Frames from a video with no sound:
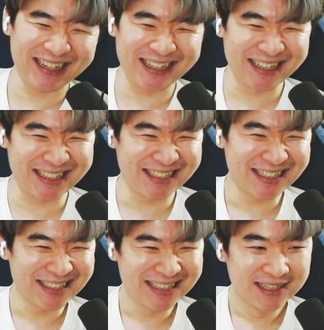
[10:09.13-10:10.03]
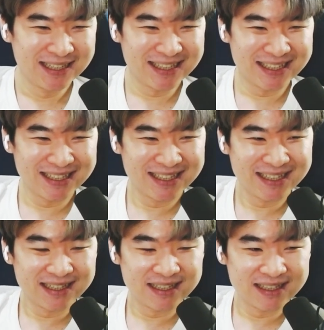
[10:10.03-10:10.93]

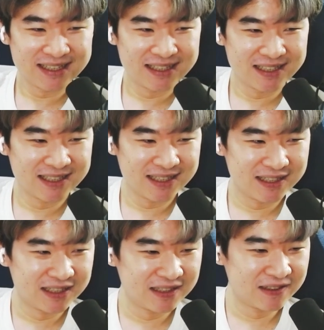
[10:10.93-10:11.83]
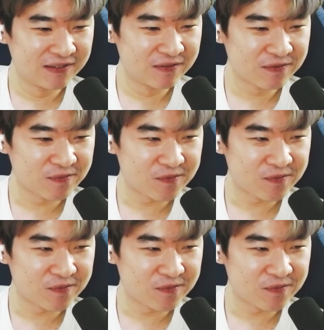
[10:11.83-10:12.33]
[no speech]